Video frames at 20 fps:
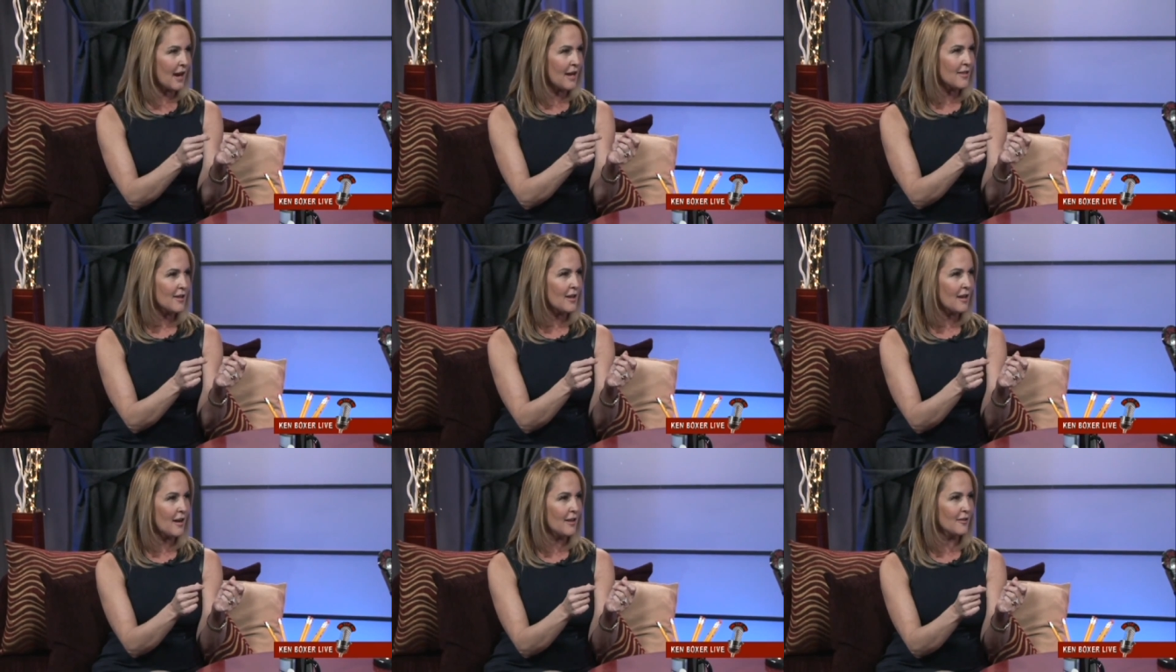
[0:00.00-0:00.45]
dye
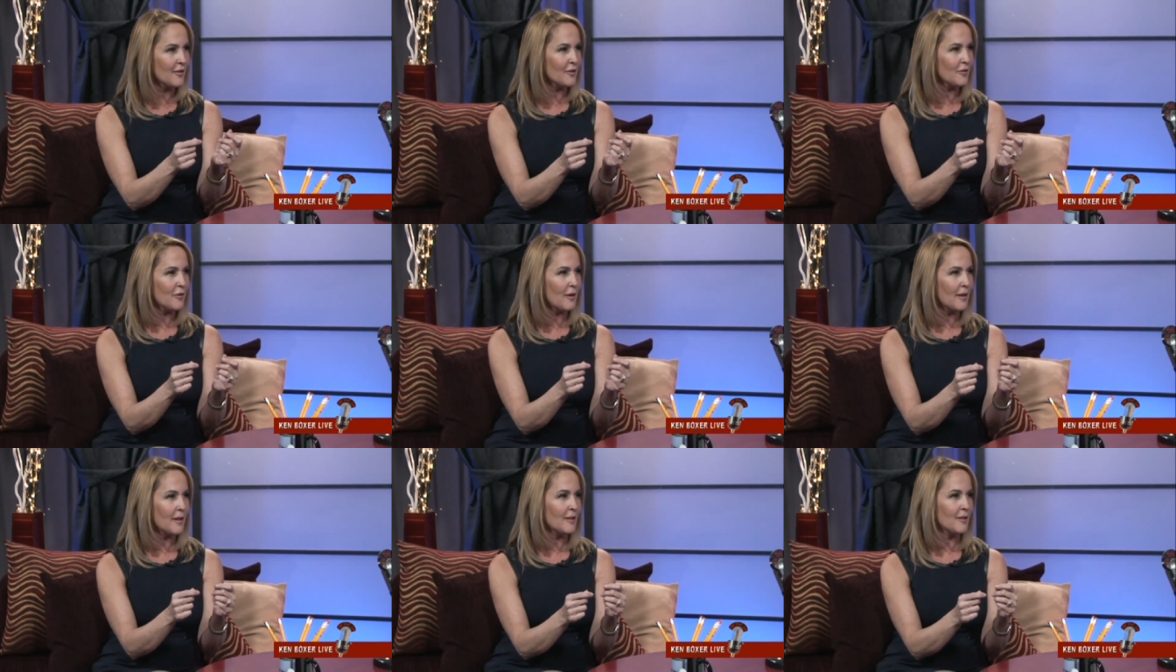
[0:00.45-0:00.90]
the
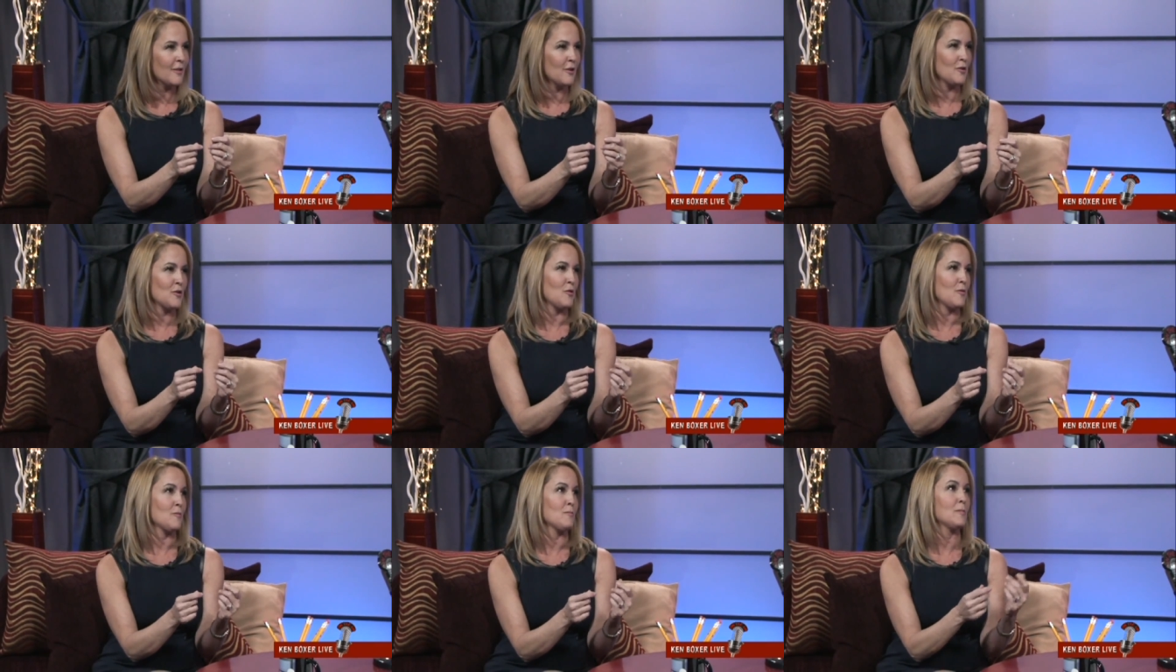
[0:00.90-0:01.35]
colors, so I could
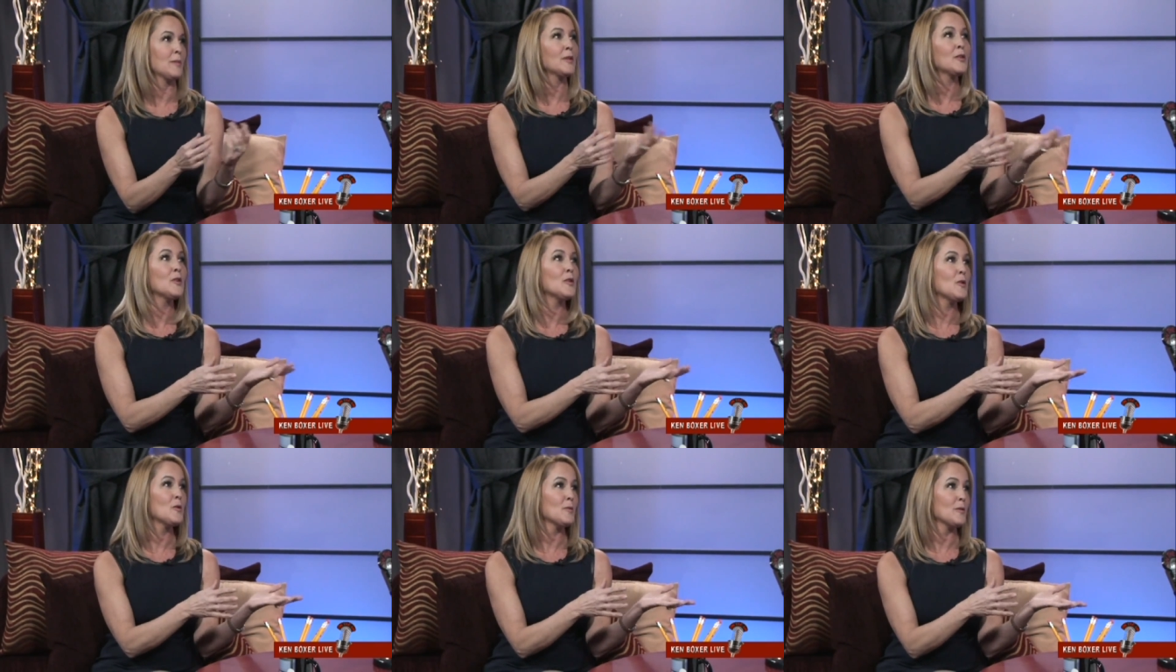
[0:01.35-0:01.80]
do
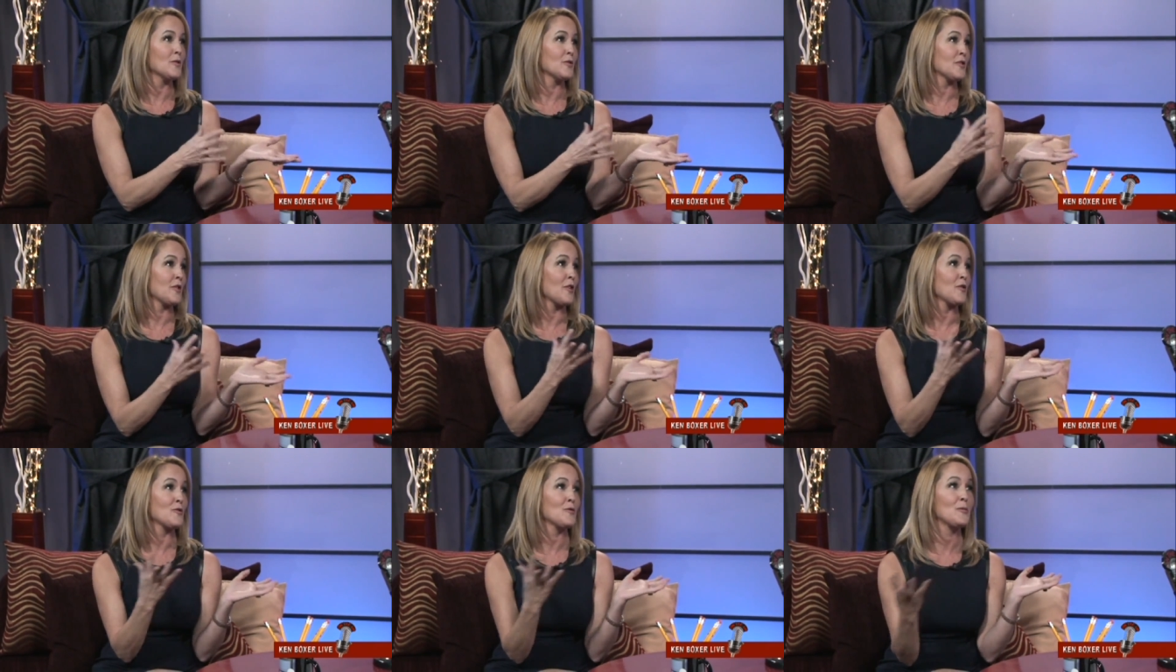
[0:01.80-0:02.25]
blue or
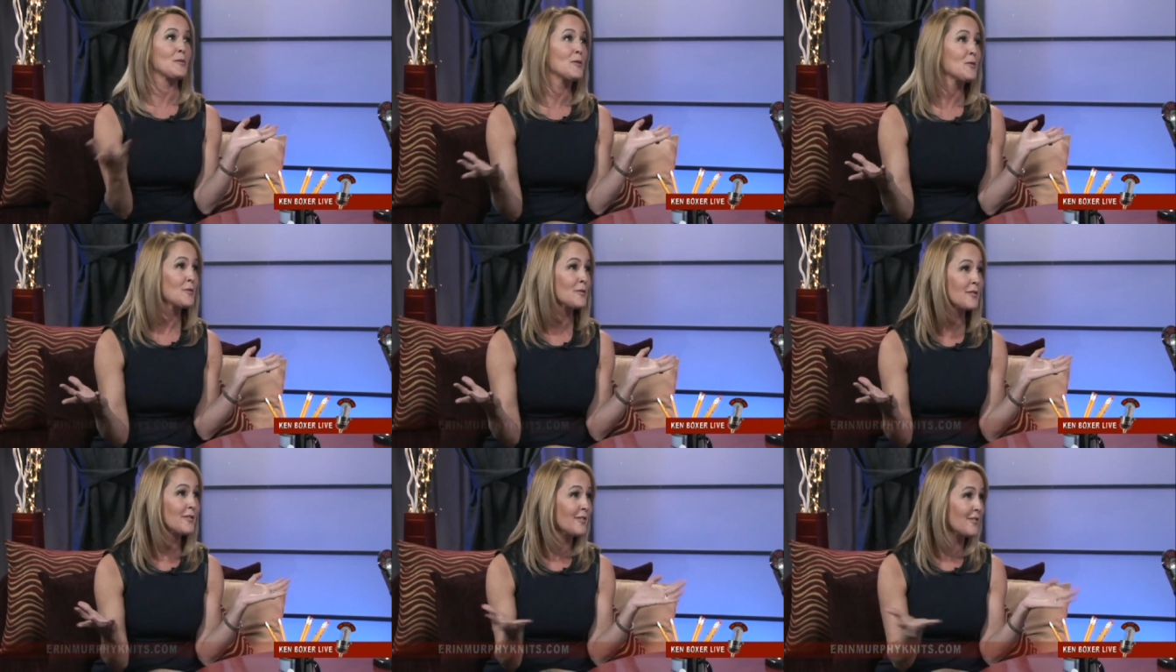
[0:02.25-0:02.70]

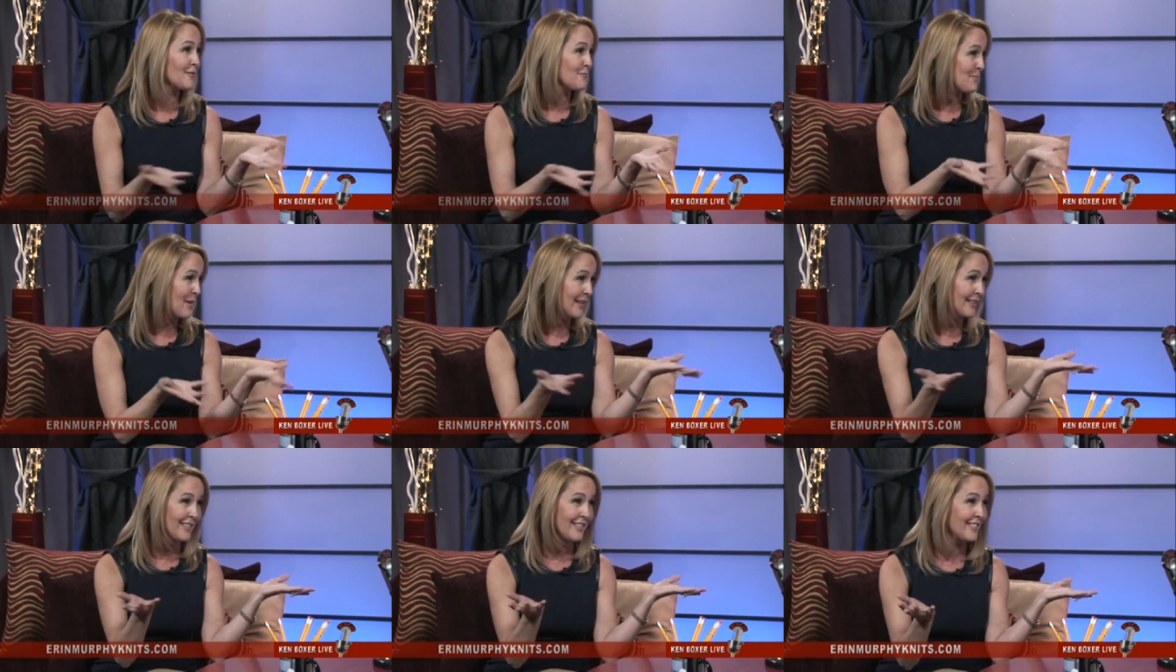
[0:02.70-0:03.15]
chartreuse or
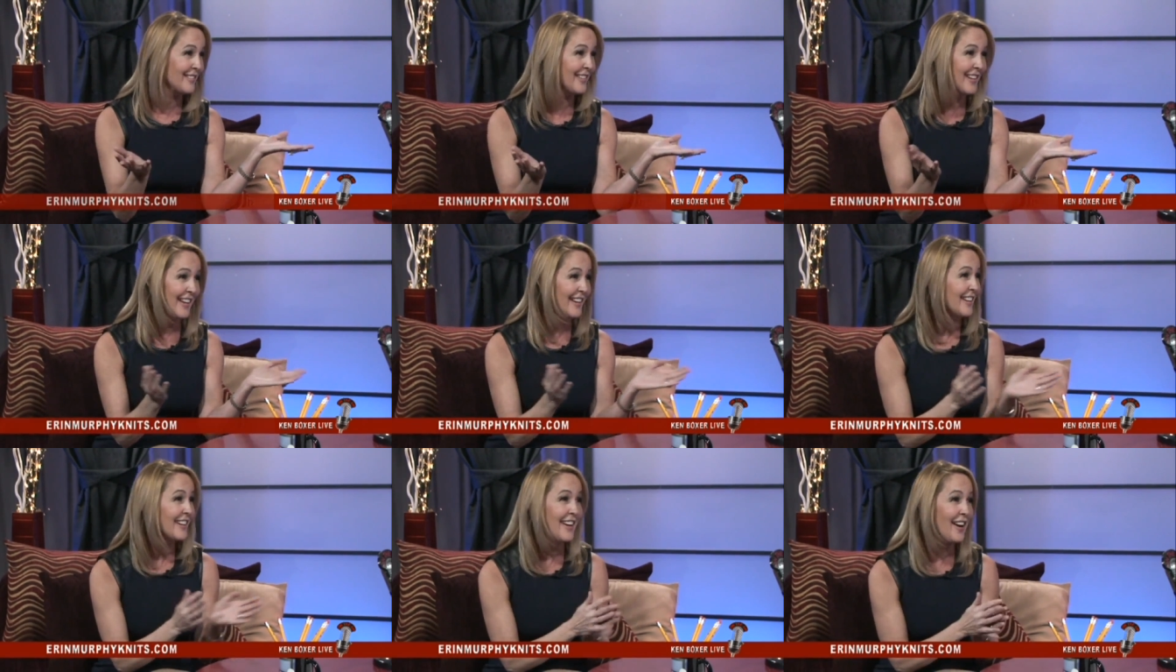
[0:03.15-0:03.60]

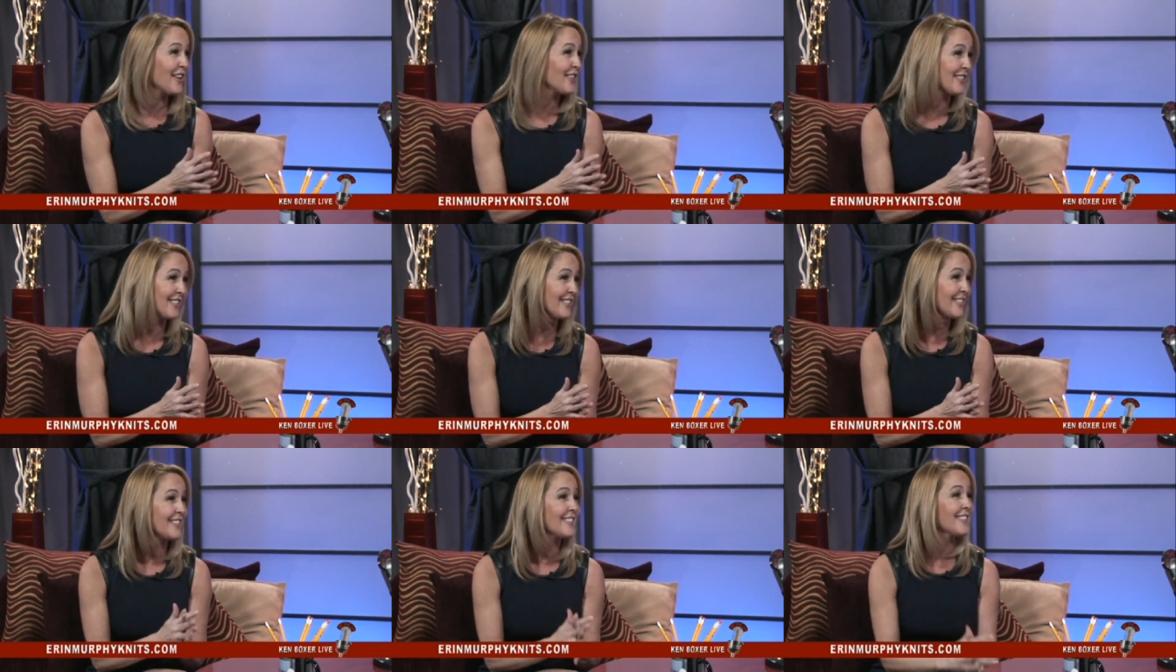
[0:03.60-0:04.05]
basically any
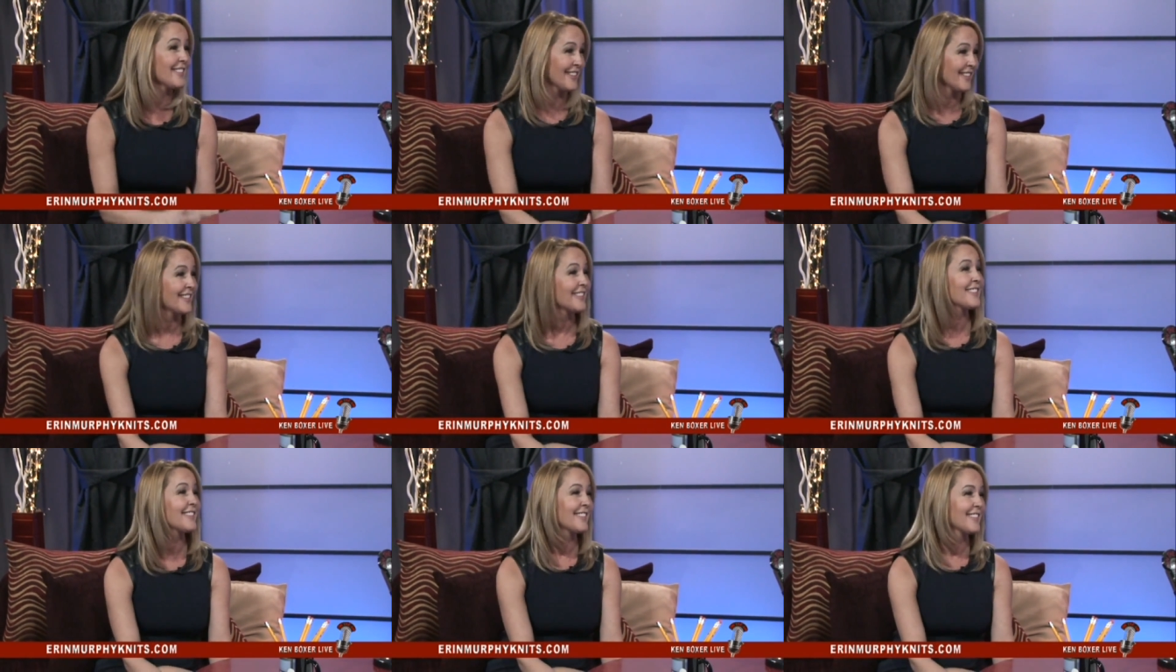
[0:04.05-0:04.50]
color. Well,
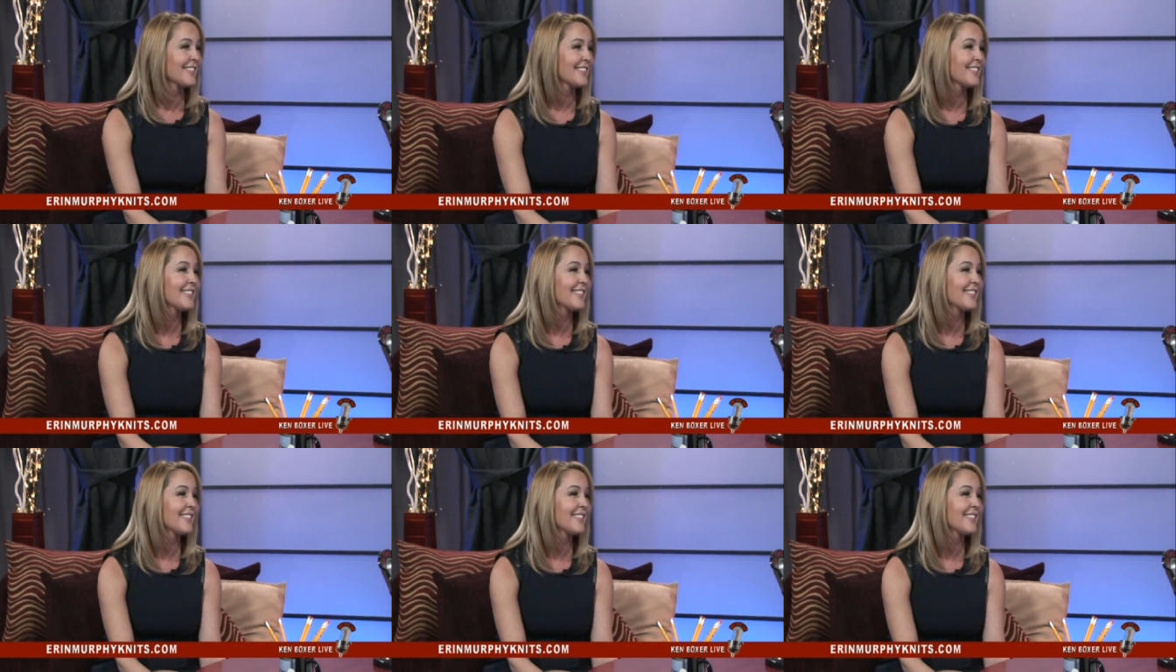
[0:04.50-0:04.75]
how